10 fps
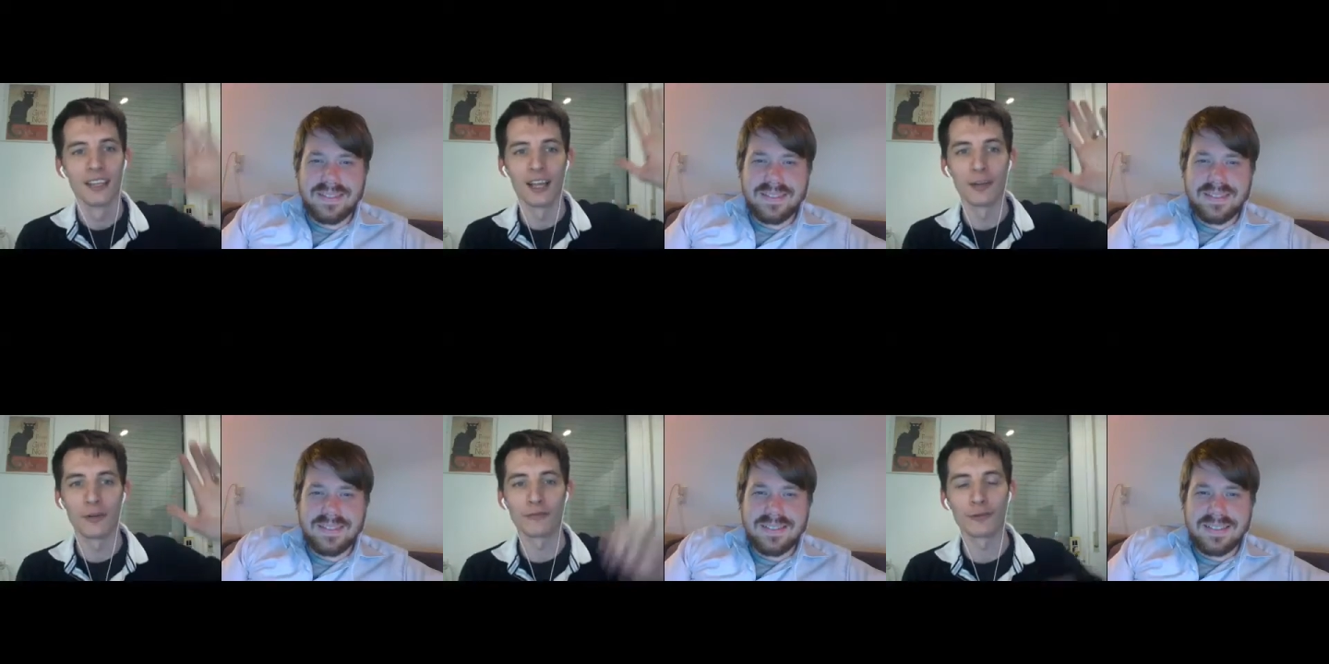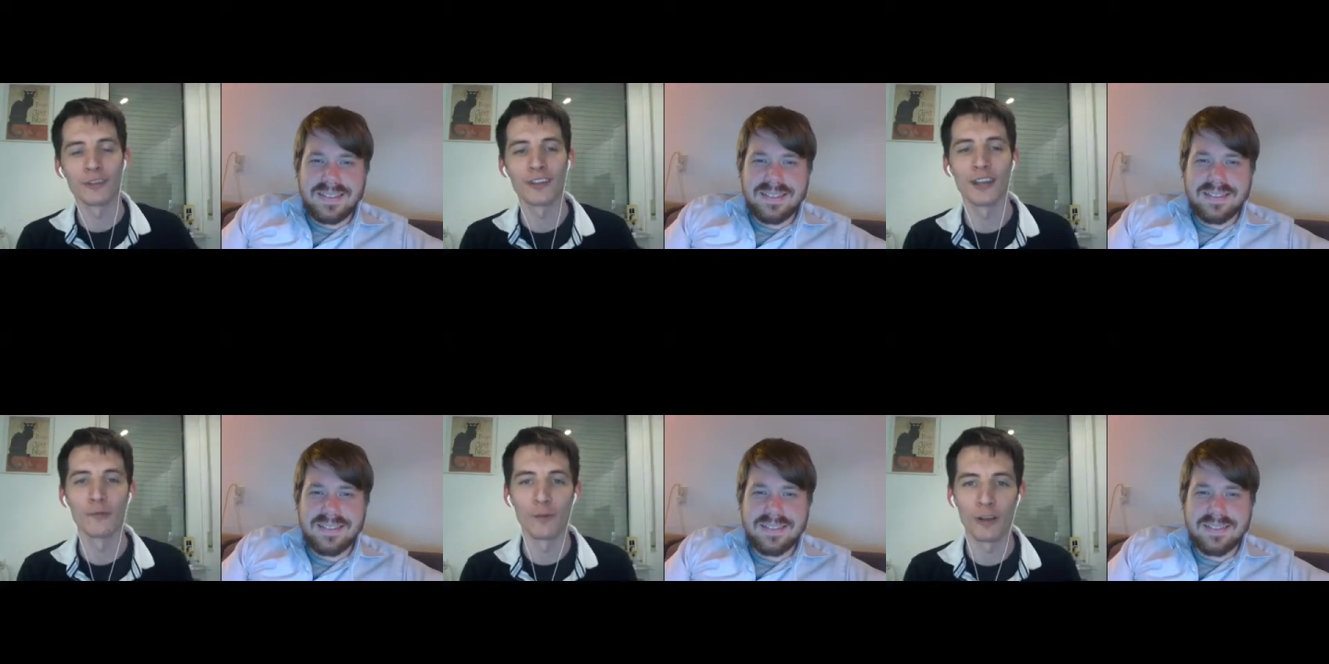Speaker 1: Hello everyone,
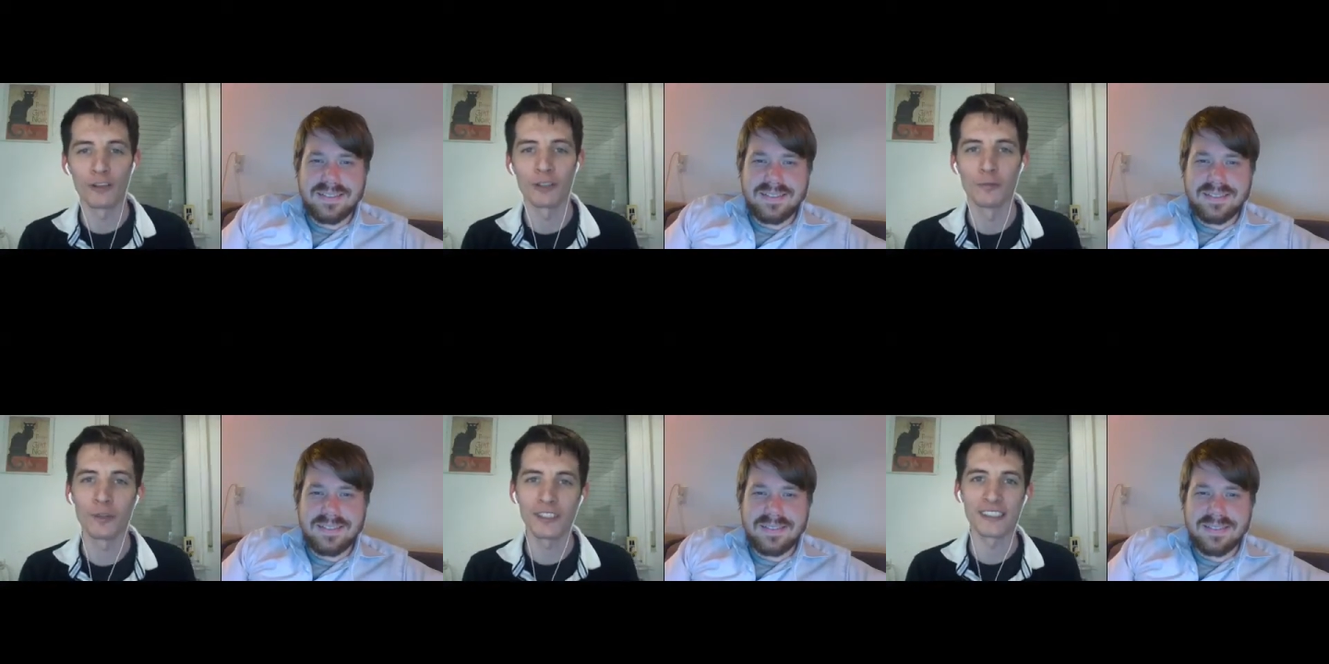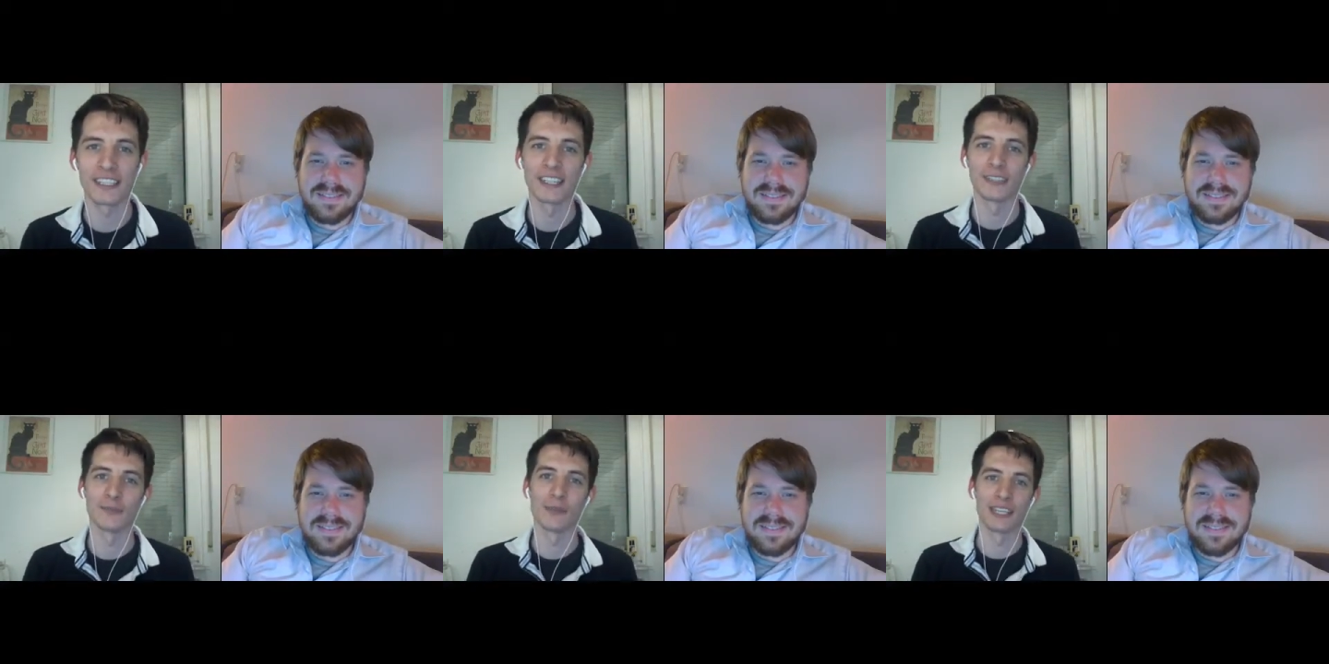and welcome once again
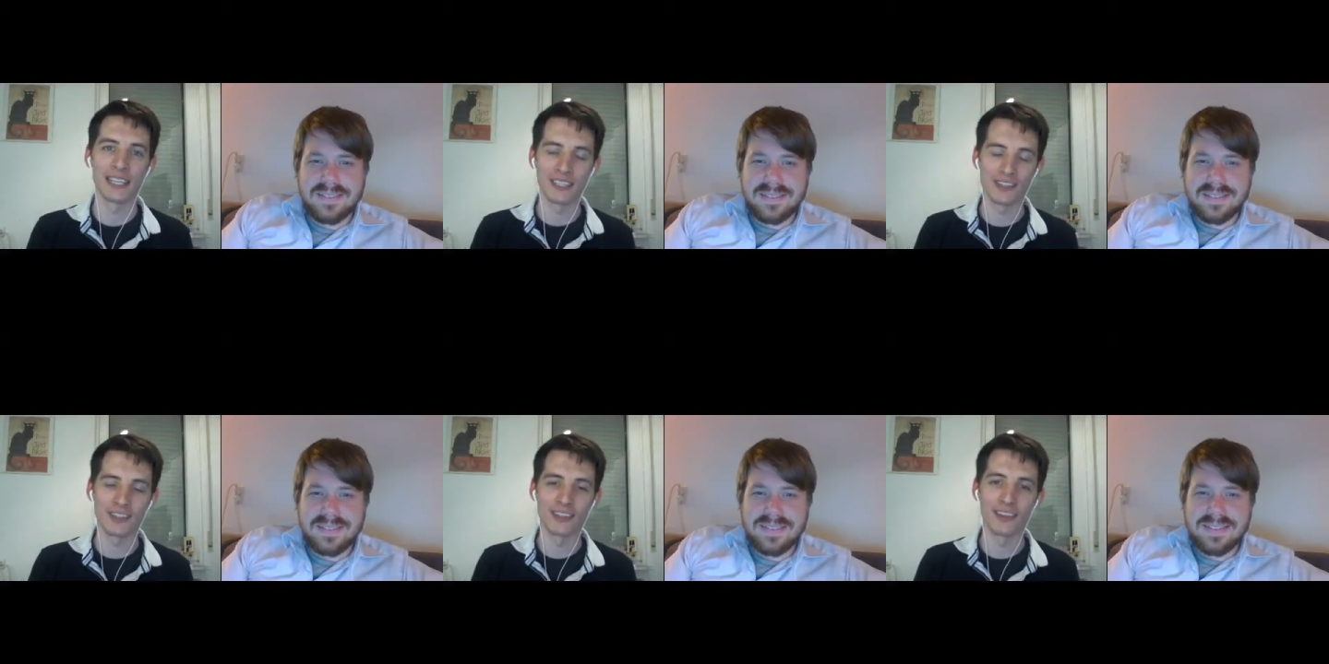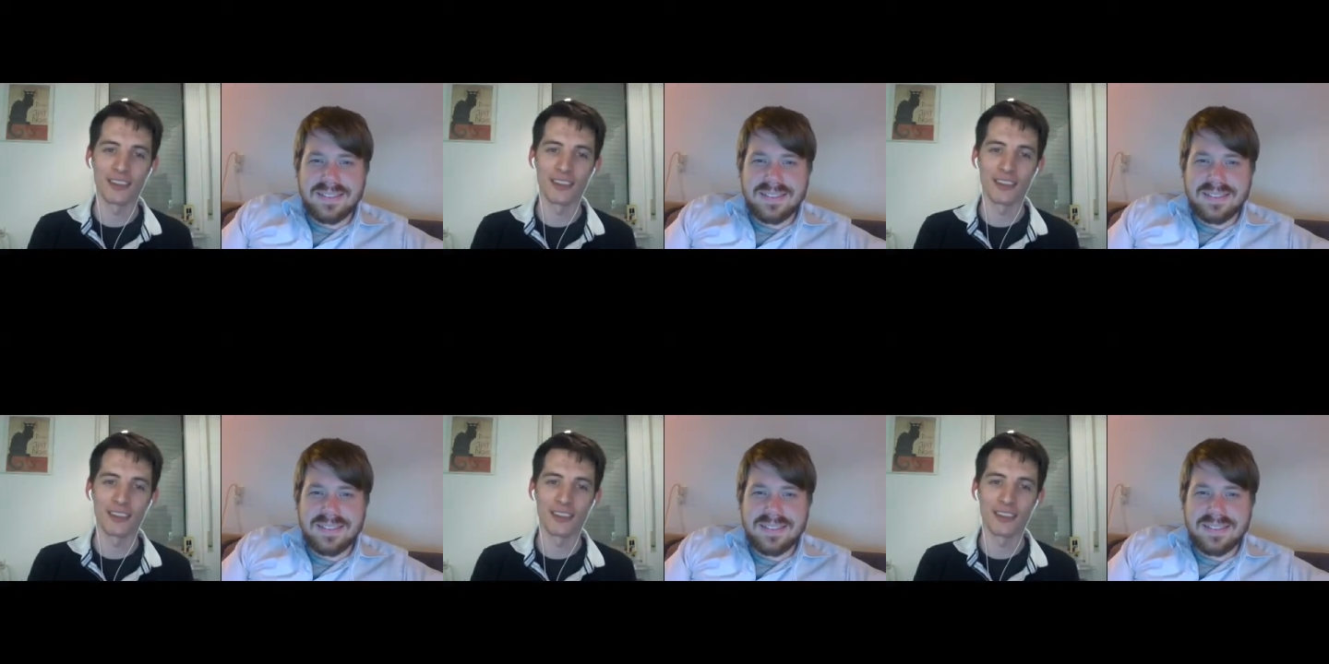to my kitchen.